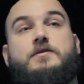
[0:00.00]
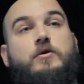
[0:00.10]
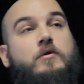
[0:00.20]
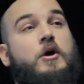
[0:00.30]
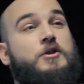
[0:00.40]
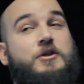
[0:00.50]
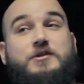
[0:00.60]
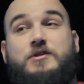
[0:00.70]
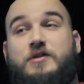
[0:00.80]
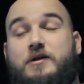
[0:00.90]
So
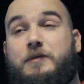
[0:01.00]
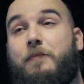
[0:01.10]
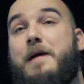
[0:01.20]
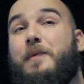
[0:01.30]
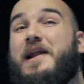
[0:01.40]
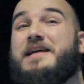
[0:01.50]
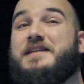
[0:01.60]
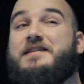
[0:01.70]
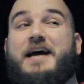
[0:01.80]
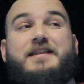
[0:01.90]
the pipeline has
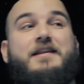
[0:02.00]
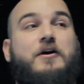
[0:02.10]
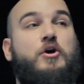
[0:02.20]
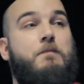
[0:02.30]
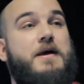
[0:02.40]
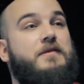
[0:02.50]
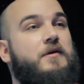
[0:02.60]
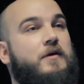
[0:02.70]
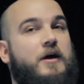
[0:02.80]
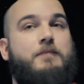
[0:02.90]
detected a commit
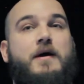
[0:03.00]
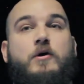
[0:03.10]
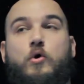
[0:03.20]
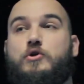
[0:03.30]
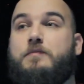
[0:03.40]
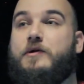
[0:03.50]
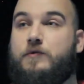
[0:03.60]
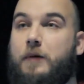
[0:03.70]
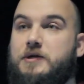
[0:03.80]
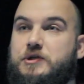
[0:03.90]
in my code commit
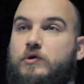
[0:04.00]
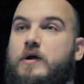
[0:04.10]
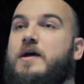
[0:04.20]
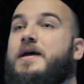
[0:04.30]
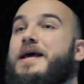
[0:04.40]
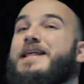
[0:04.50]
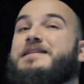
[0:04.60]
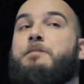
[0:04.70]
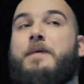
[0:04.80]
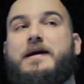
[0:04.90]
repository. It
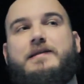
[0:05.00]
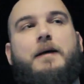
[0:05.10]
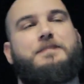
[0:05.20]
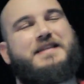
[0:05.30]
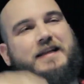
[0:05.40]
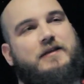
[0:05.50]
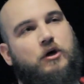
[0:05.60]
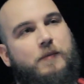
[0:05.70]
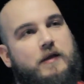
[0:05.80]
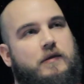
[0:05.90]
has picked up said
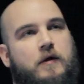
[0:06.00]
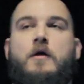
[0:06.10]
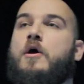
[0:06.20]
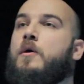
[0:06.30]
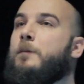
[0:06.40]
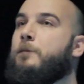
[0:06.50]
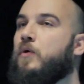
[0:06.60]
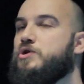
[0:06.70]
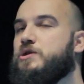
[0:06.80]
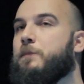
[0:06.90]
commit,
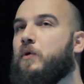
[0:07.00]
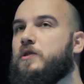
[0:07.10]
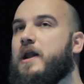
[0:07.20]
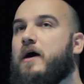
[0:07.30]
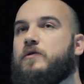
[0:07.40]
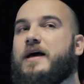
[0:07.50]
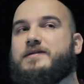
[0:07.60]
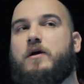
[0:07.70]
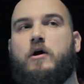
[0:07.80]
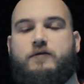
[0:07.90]
pulled it out
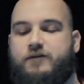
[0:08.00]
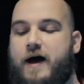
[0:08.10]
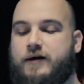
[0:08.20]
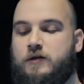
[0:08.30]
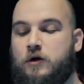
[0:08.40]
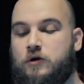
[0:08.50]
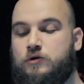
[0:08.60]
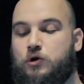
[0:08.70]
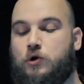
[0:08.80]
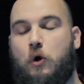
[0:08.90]
as an artifact
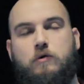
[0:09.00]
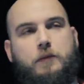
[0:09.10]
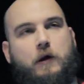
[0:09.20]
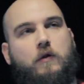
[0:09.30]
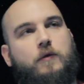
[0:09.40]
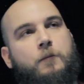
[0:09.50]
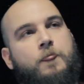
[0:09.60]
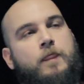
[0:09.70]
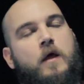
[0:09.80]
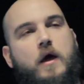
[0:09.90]
to code build.
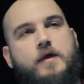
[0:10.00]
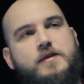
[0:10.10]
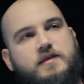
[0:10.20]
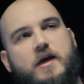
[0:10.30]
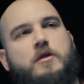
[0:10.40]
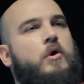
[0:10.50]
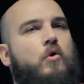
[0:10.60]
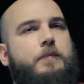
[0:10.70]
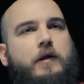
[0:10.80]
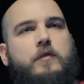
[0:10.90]
In this case,
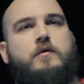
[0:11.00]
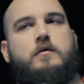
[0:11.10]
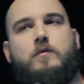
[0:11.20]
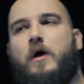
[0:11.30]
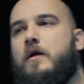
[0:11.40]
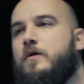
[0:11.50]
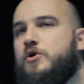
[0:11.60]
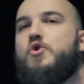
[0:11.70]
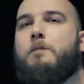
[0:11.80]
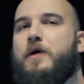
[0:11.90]
code build, well,
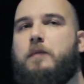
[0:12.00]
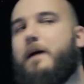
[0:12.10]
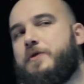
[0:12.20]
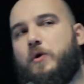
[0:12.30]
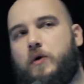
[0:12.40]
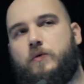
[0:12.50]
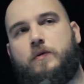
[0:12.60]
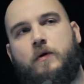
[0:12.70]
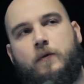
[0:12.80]
you don't build Python code.